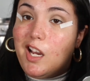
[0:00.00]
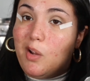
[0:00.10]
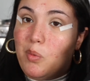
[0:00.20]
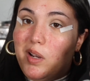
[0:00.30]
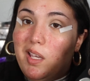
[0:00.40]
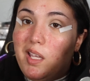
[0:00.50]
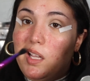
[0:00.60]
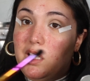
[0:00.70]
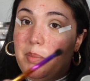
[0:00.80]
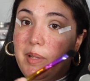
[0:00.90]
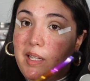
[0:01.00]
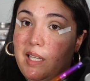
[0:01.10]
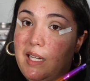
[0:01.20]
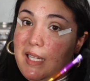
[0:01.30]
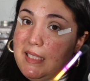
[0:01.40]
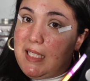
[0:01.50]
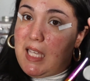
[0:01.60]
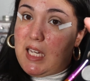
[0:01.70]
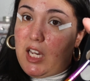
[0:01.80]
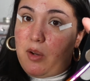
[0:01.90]
All right, we're gonna get a little bit of
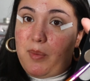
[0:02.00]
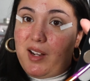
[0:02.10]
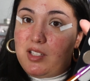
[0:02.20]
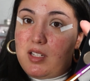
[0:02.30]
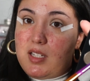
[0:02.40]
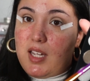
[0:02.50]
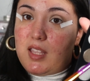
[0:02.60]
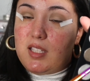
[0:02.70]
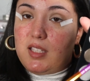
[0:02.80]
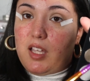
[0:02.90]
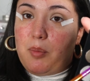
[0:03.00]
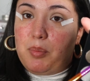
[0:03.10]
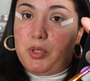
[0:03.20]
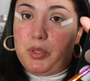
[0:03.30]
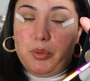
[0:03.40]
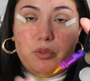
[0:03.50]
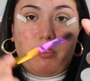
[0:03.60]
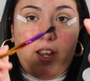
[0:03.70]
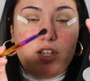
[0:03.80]
crazy in here, and we're actually gonna take this like blue gray